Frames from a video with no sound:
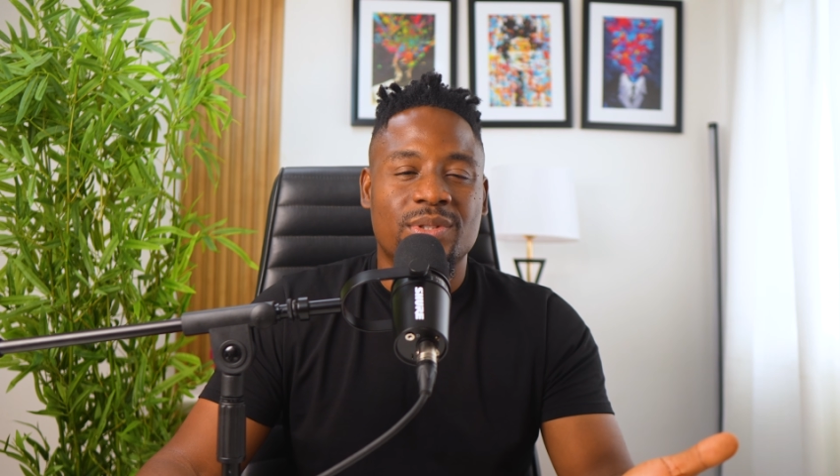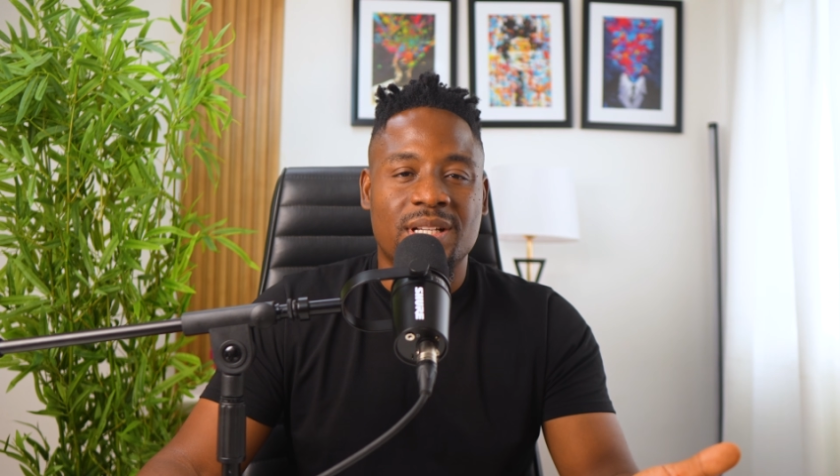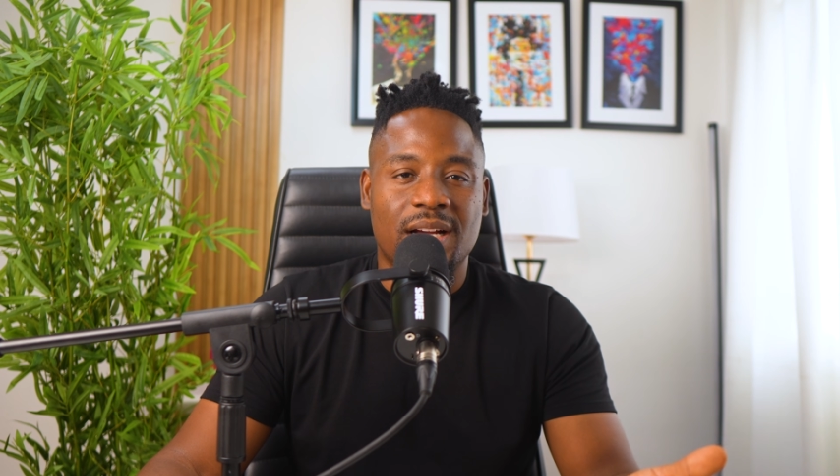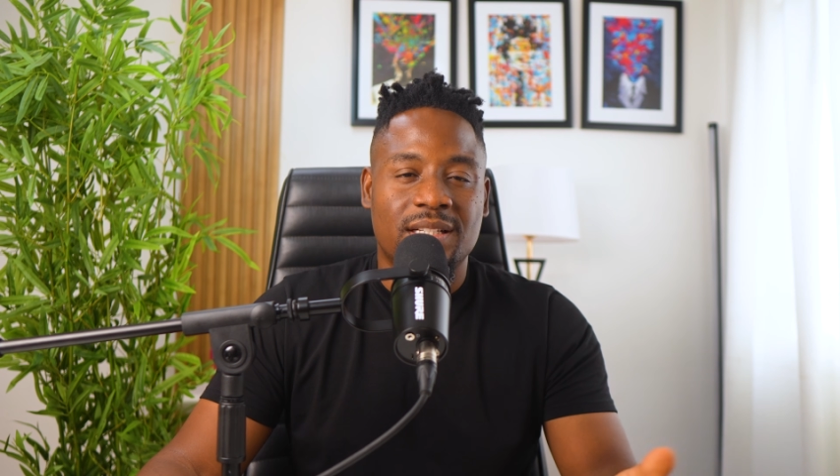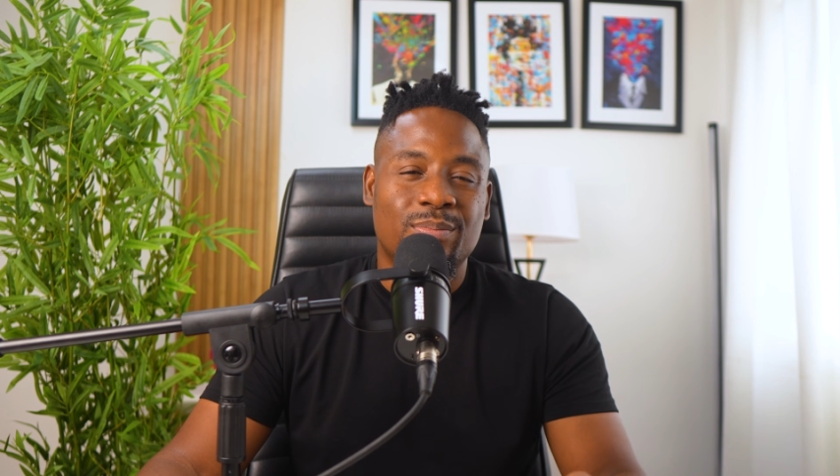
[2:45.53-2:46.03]

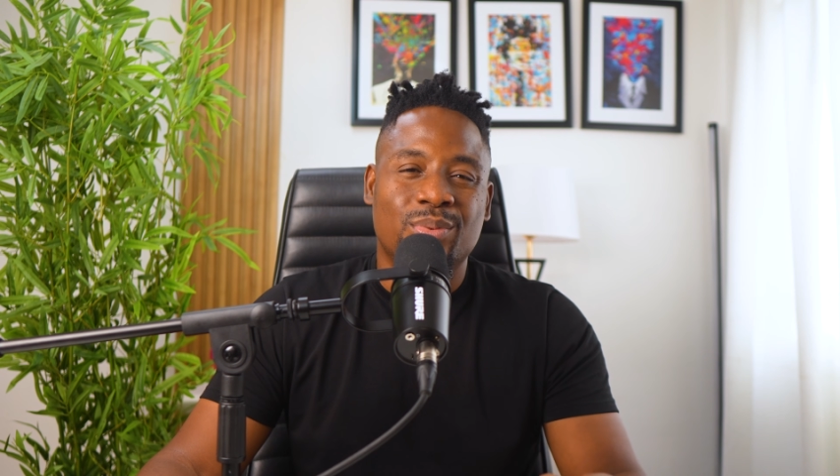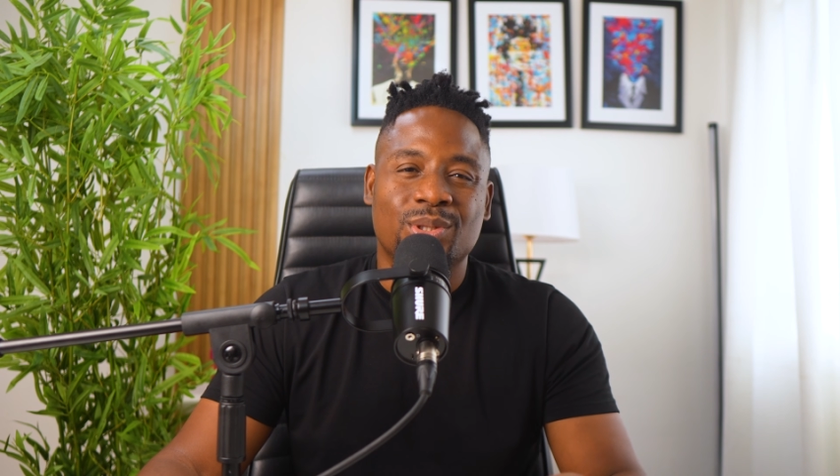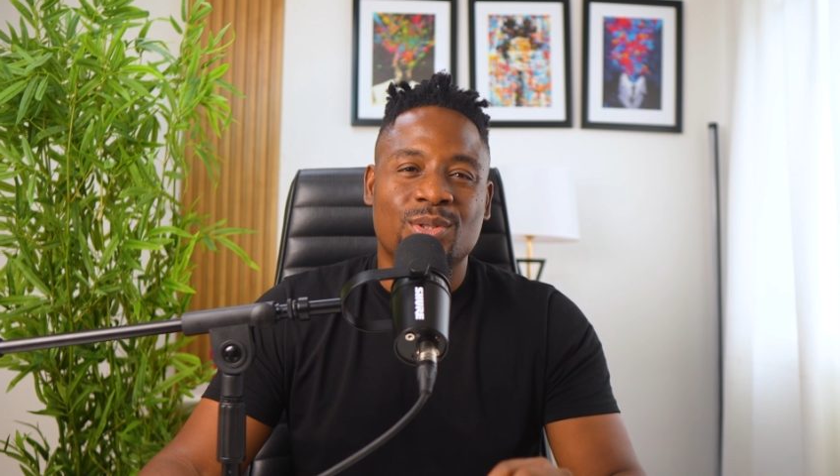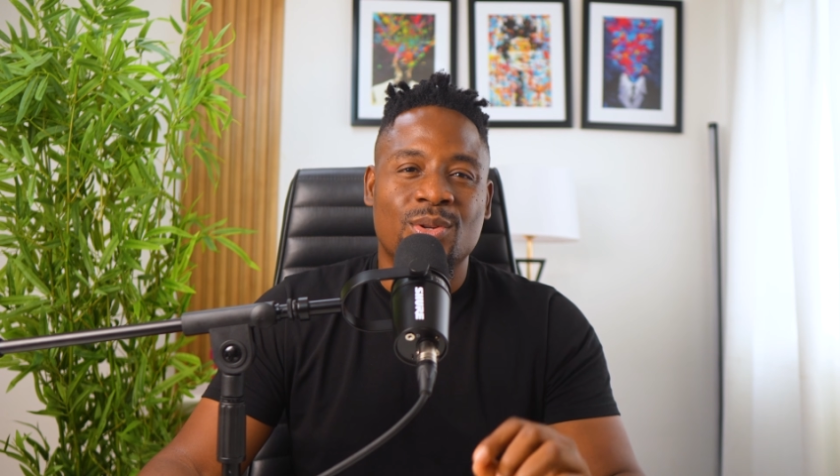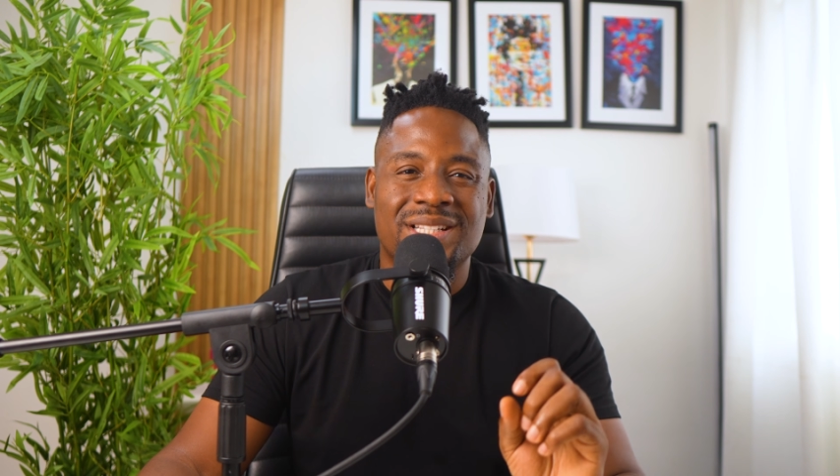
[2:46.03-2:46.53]
tasks
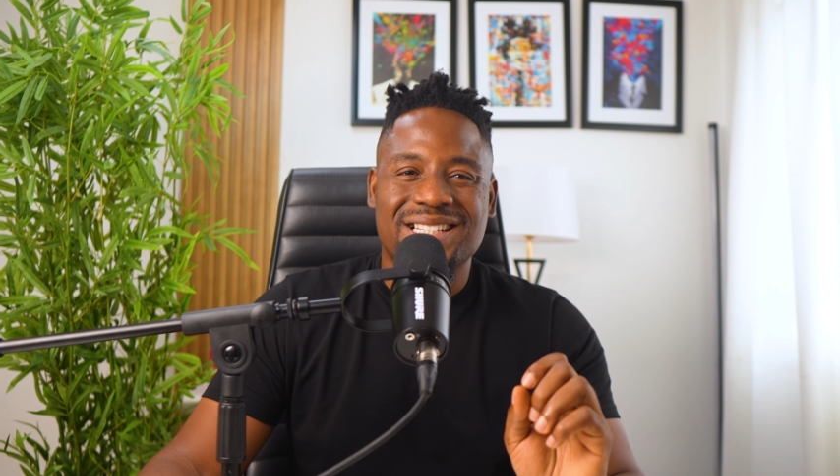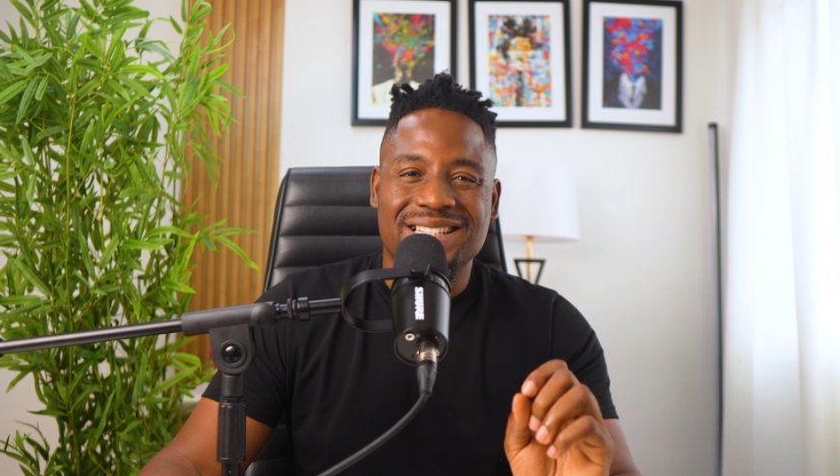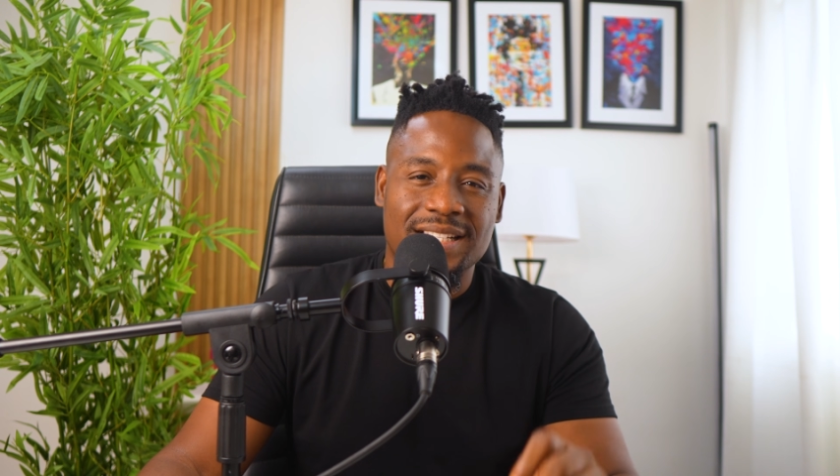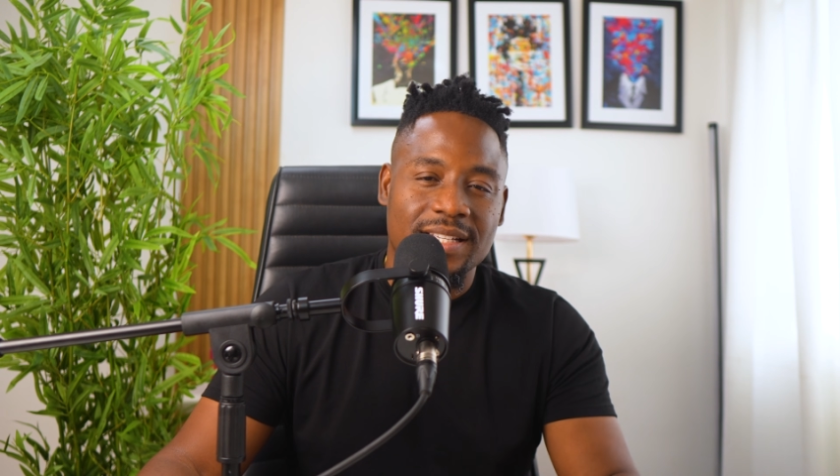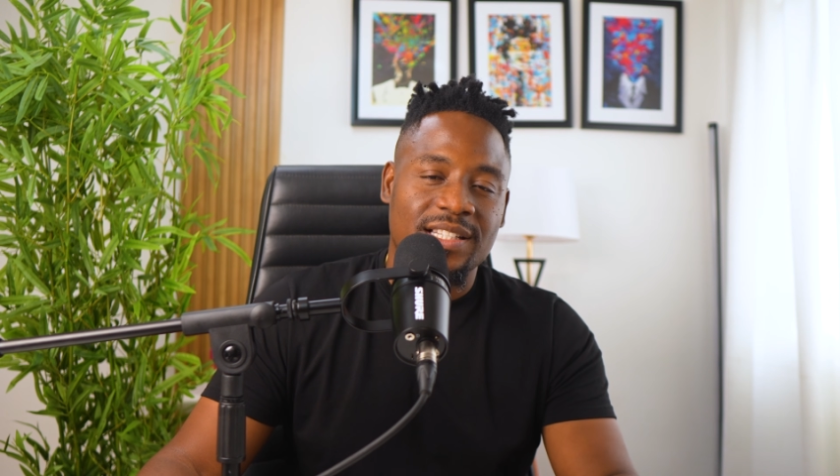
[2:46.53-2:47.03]
but not
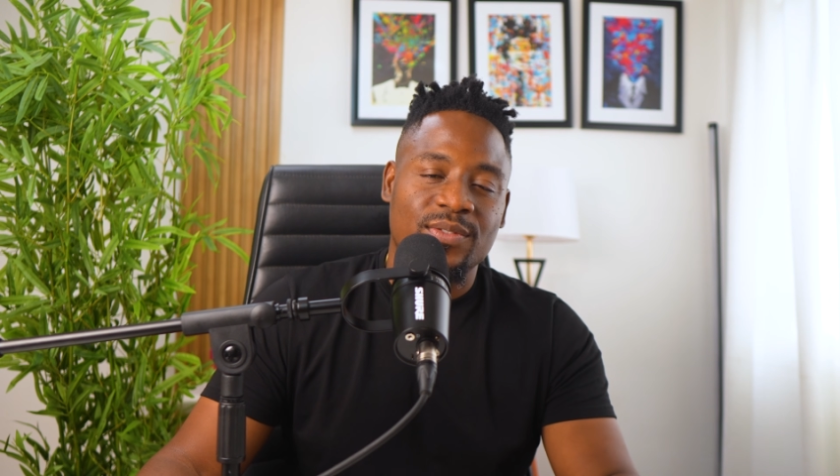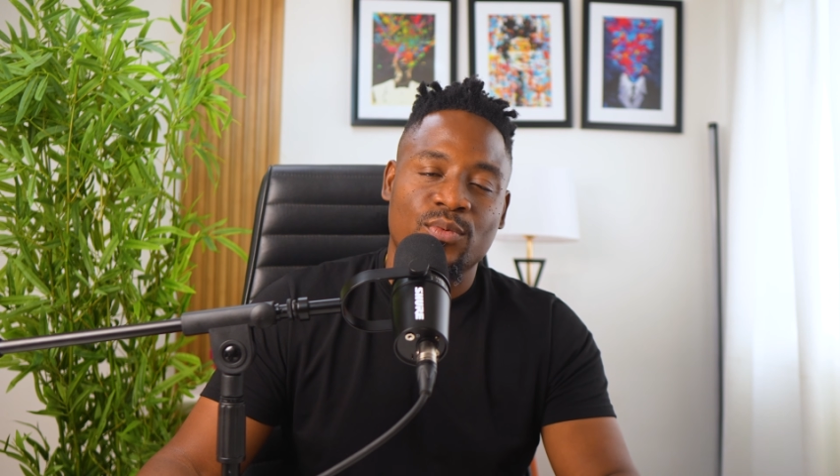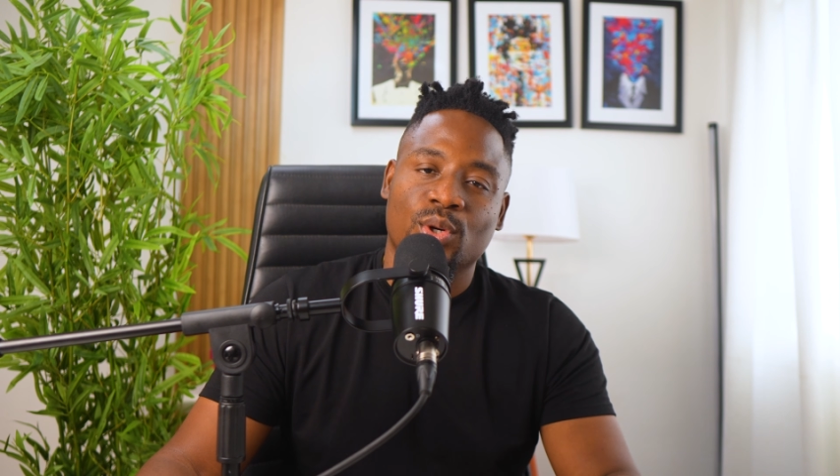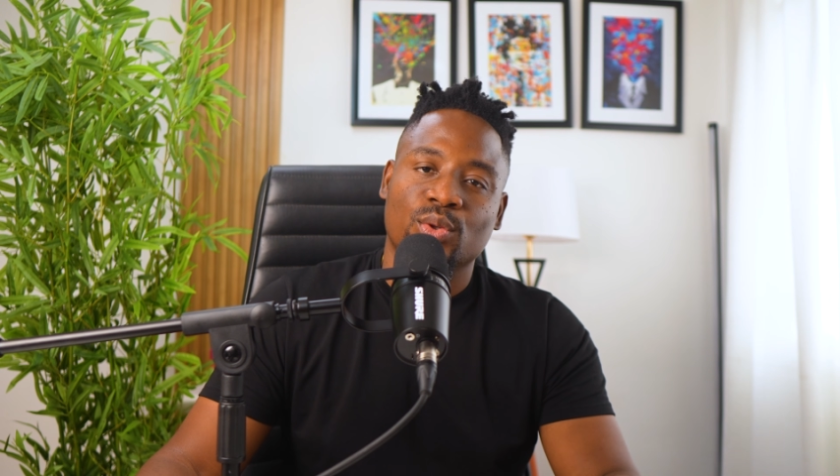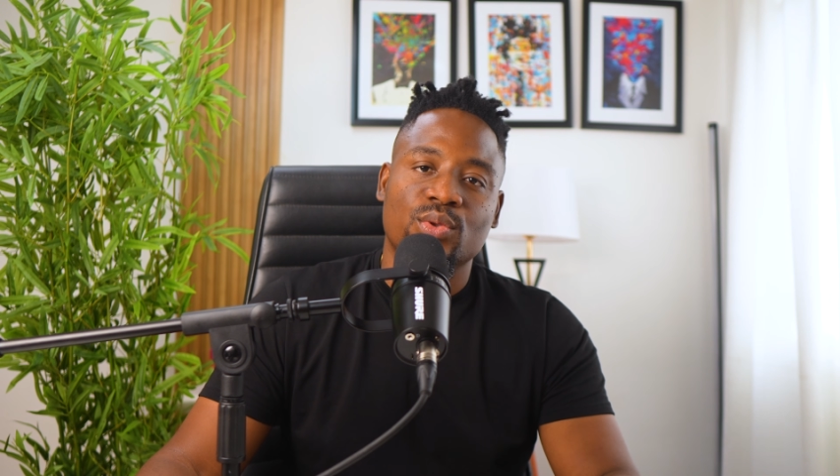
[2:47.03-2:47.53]
intensive
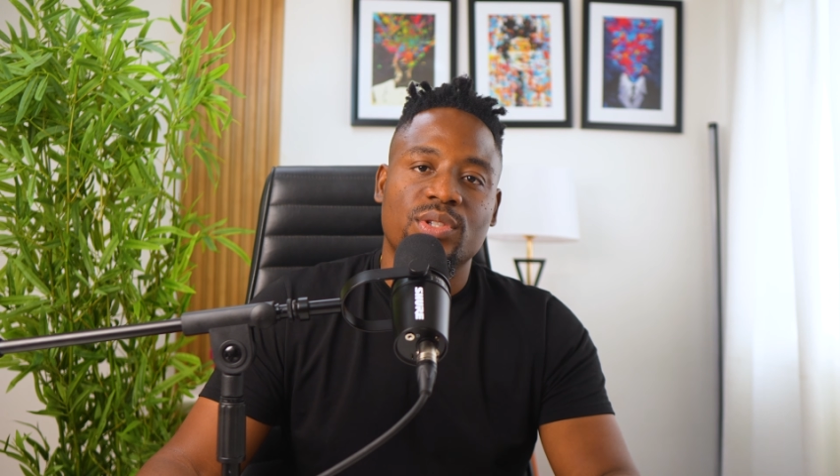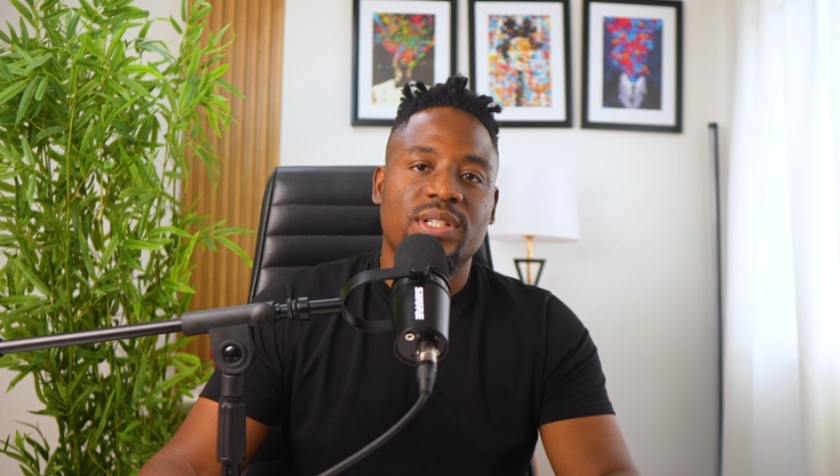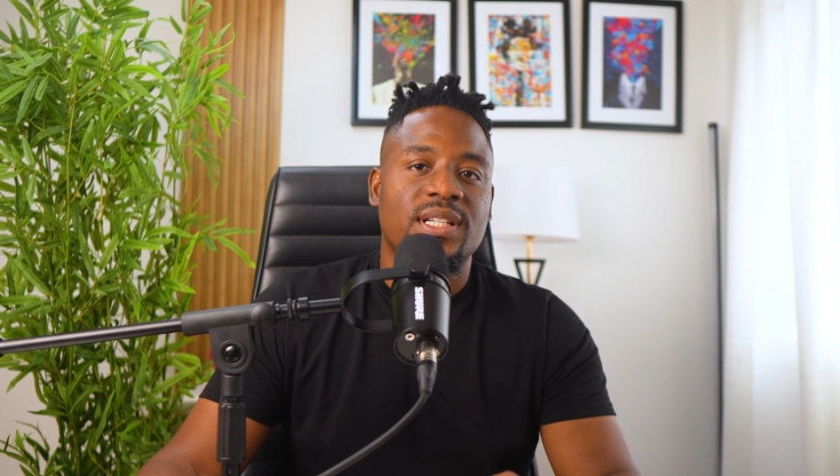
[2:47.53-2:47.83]
workloads.